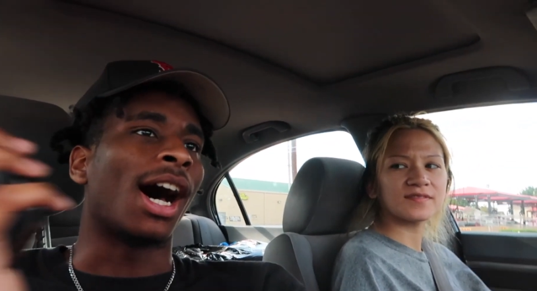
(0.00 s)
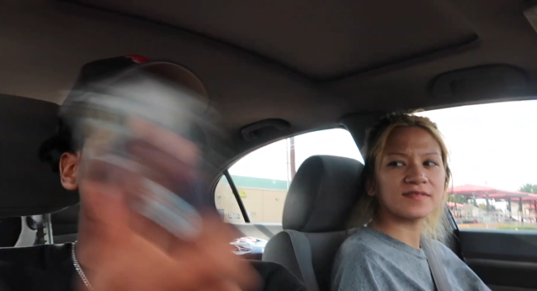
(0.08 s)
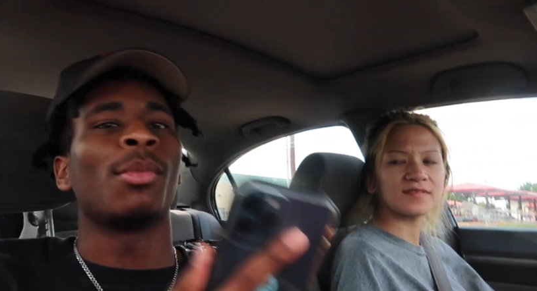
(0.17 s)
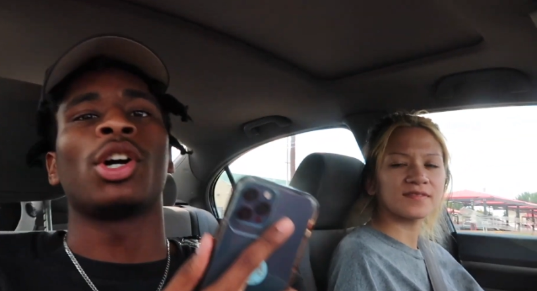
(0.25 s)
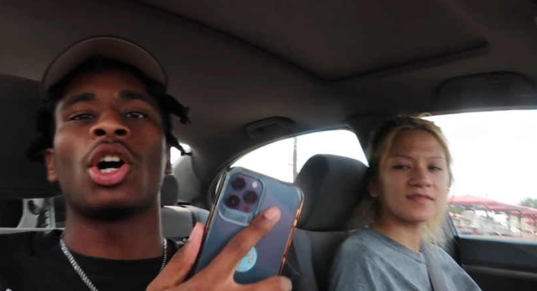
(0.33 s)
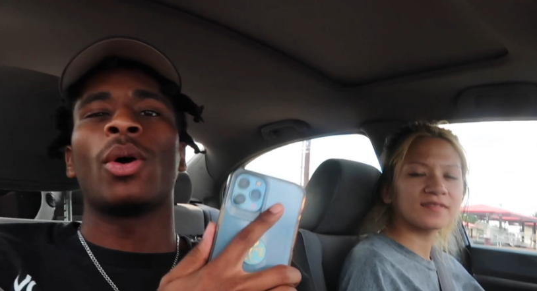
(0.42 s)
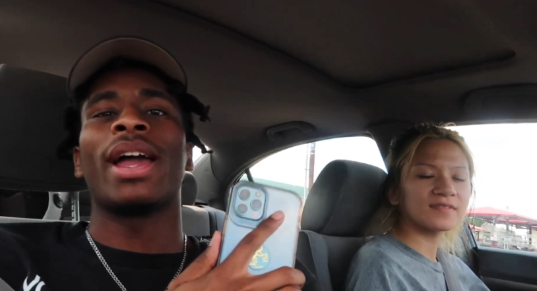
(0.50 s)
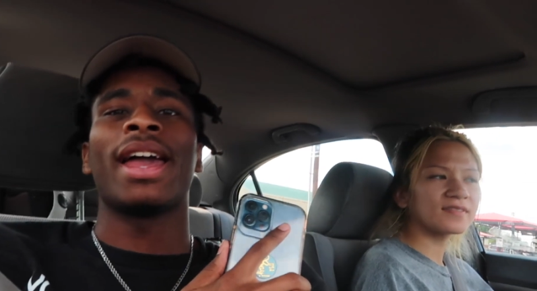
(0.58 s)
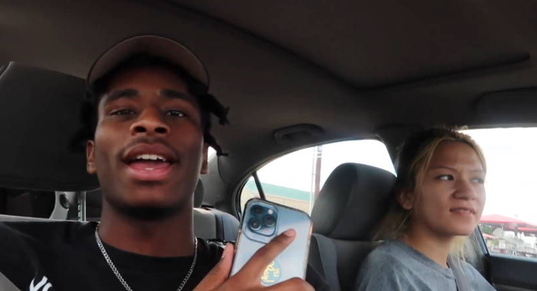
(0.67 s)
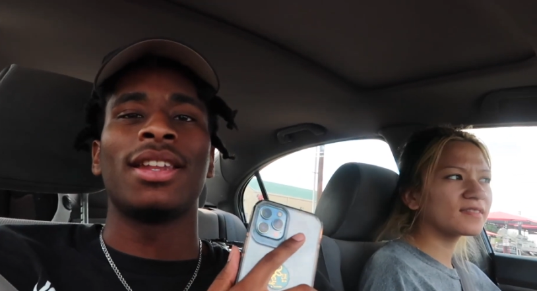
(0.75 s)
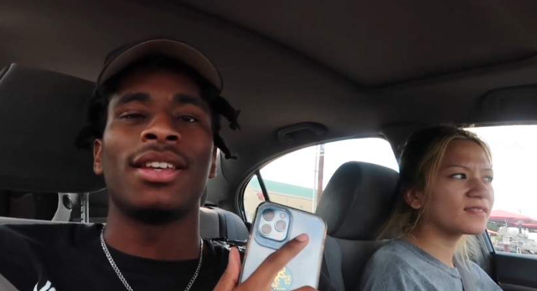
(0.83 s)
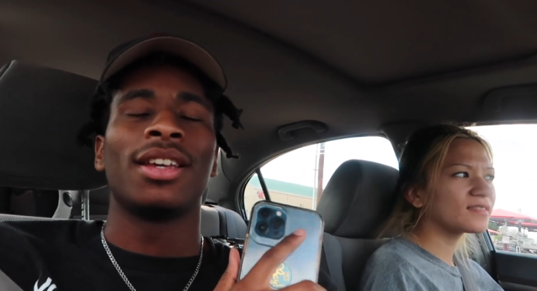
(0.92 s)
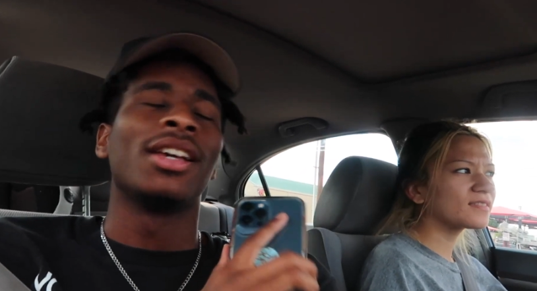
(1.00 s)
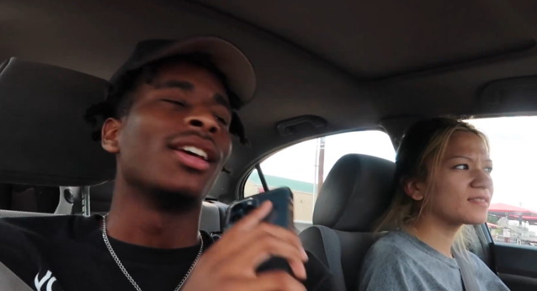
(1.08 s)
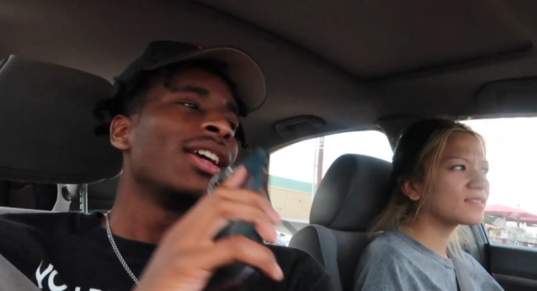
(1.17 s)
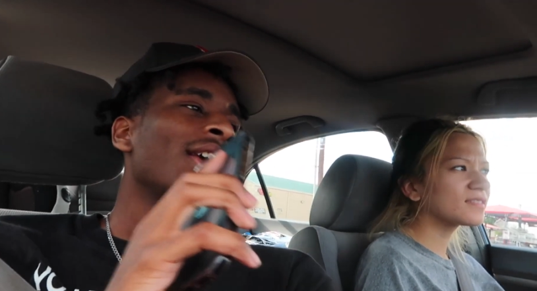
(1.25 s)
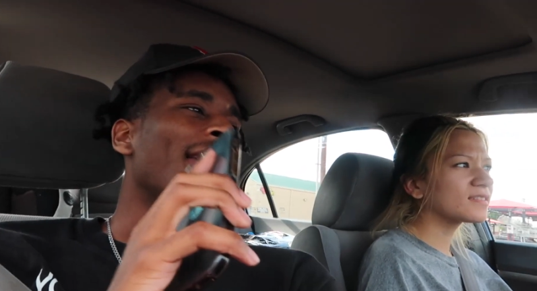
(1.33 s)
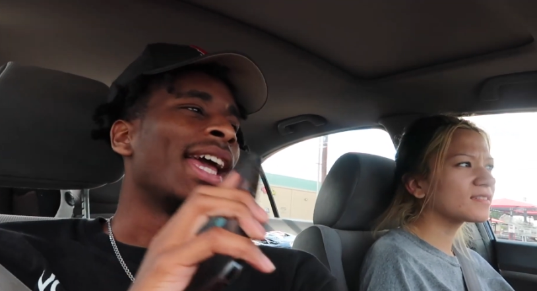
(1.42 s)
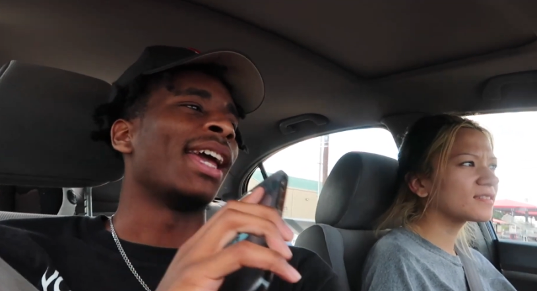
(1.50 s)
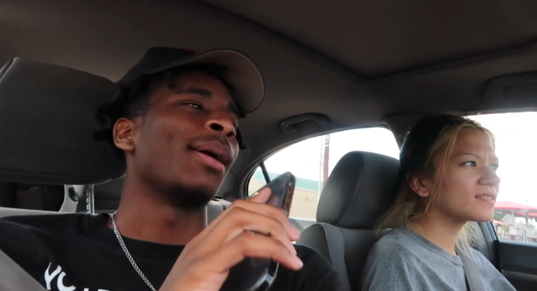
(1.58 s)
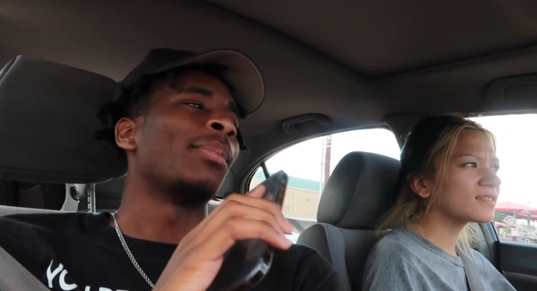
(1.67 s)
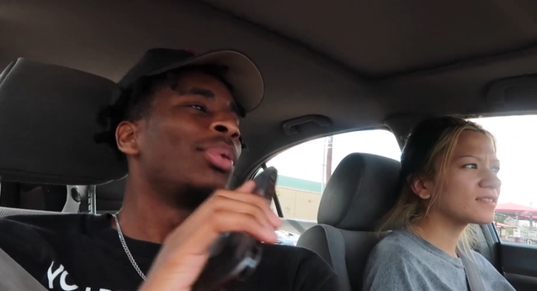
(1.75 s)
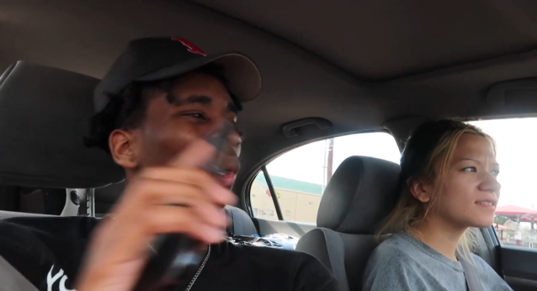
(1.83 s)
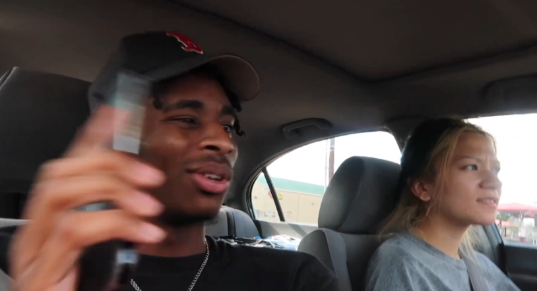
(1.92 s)
Speaker 1: I'm gonna go ahead
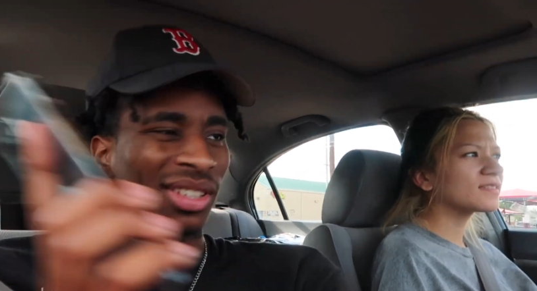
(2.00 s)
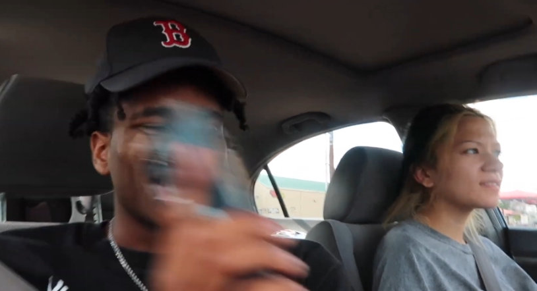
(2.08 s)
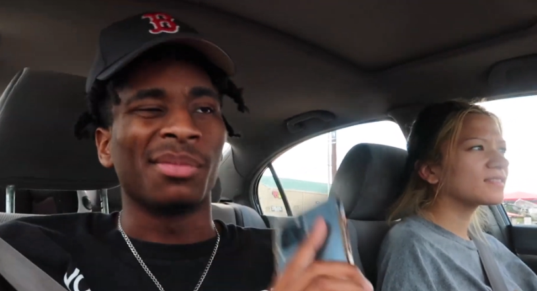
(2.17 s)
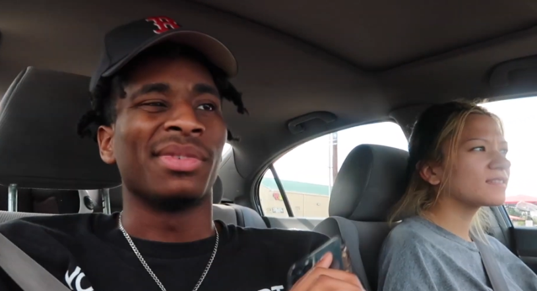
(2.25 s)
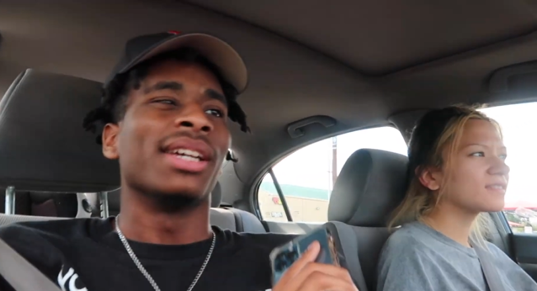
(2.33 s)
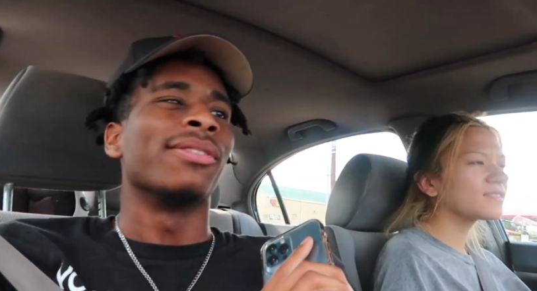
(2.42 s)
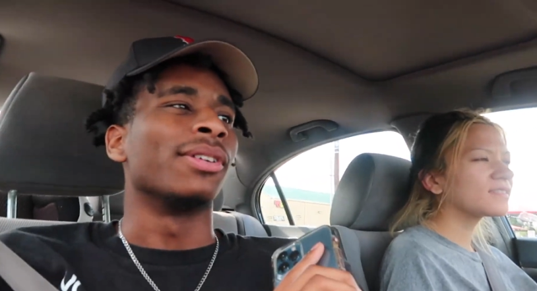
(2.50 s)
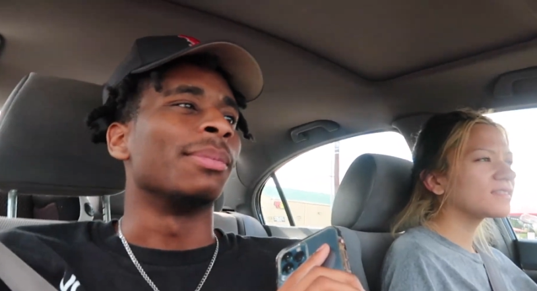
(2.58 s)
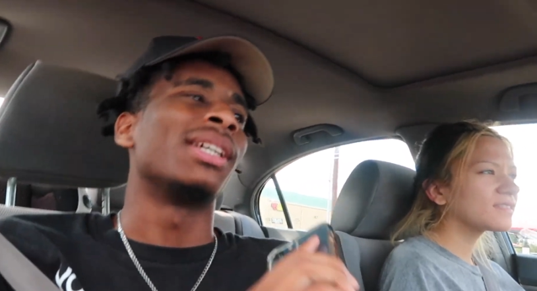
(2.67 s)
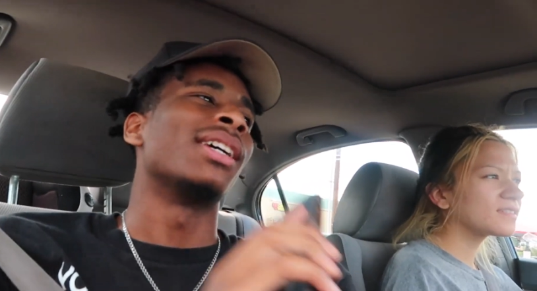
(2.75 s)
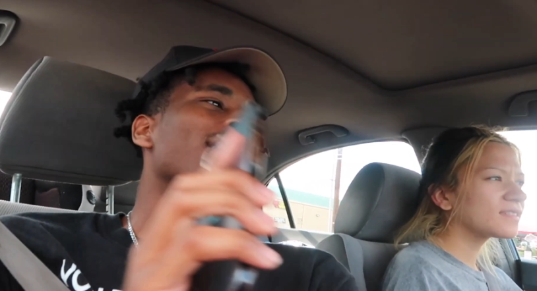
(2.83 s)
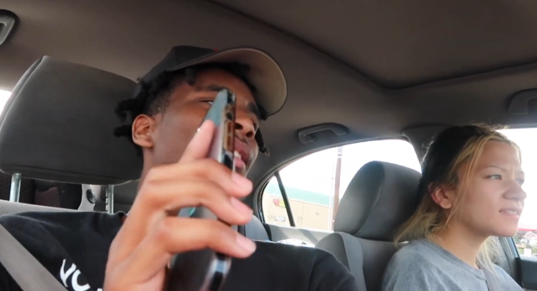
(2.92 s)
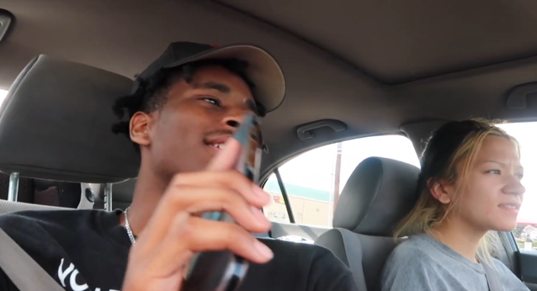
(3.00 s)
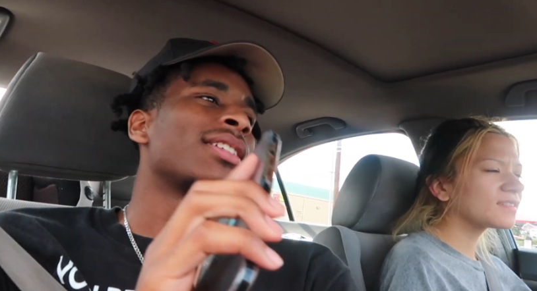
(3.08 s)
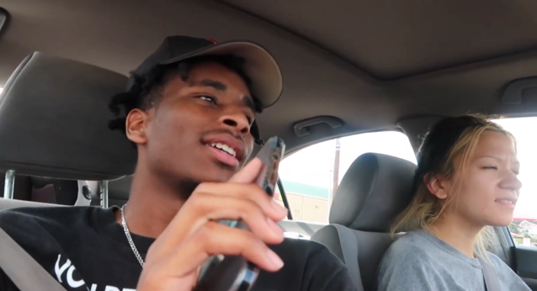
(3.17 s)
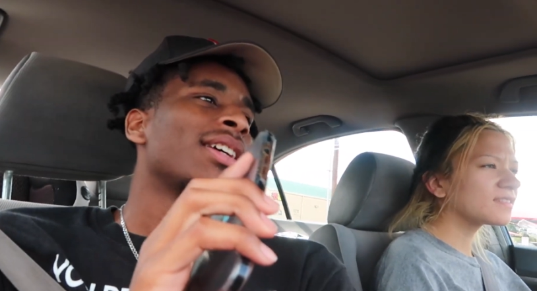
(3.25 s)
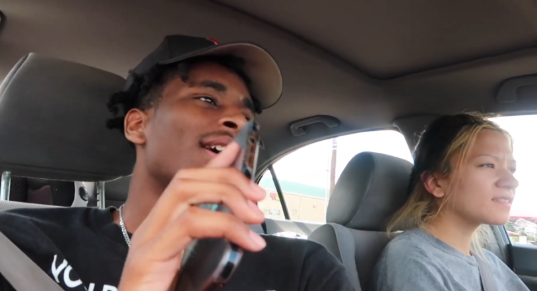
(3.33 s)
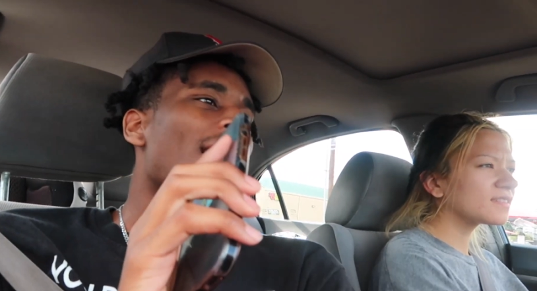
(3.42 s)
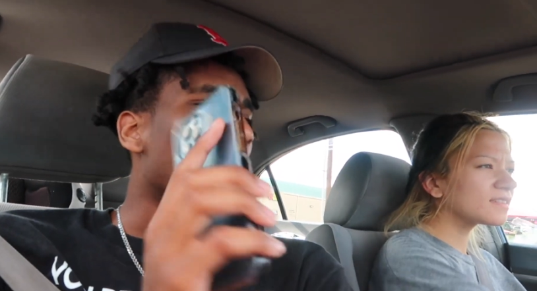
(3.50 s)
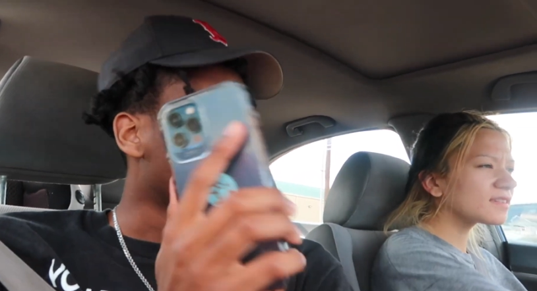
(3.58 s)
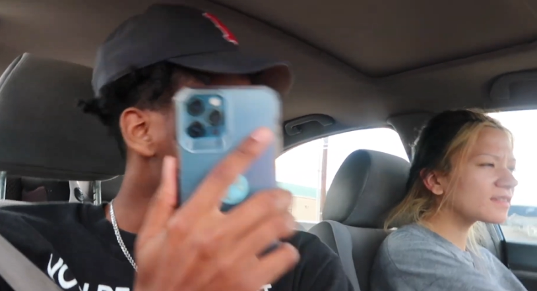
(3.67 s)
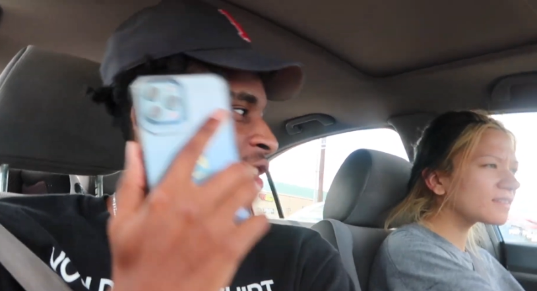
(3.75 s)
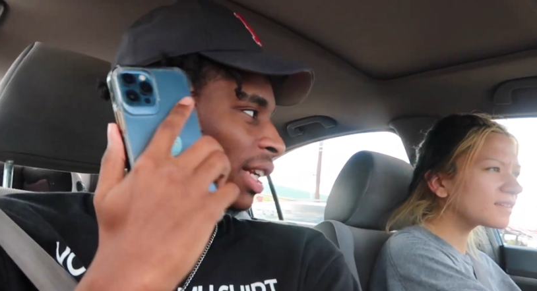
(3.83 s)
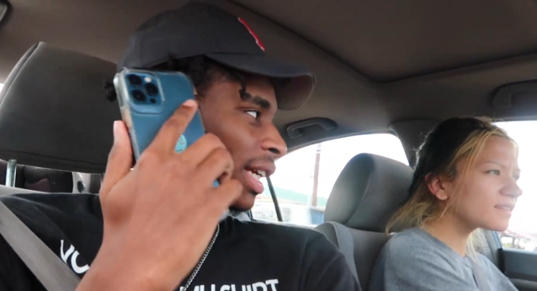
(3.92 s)
and put on something different because I'm
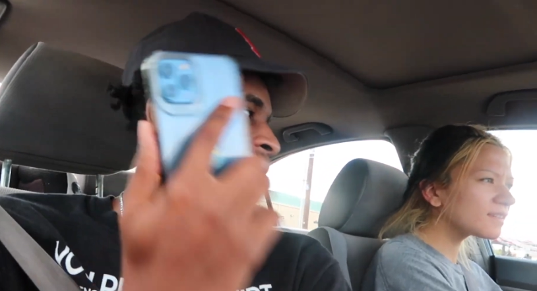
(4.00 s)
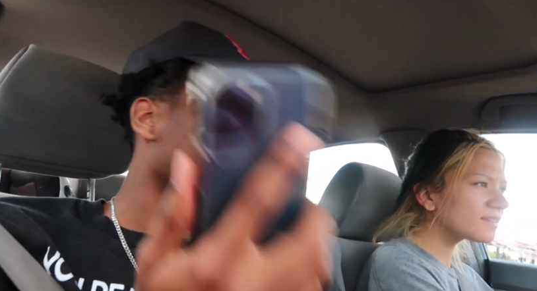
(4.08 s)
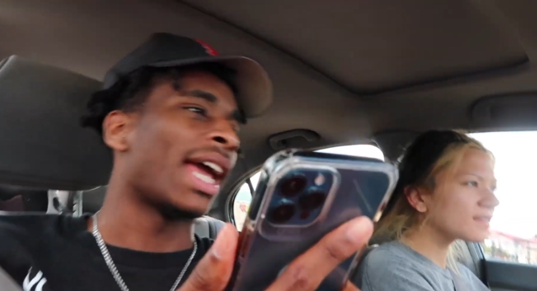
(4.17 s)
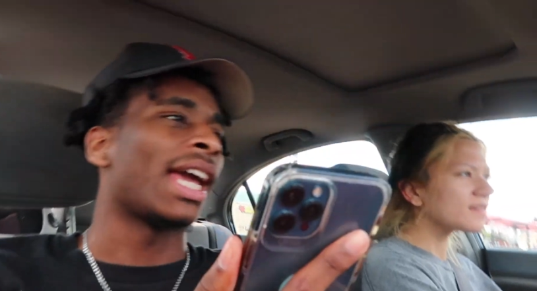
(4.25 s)
not trying to hear the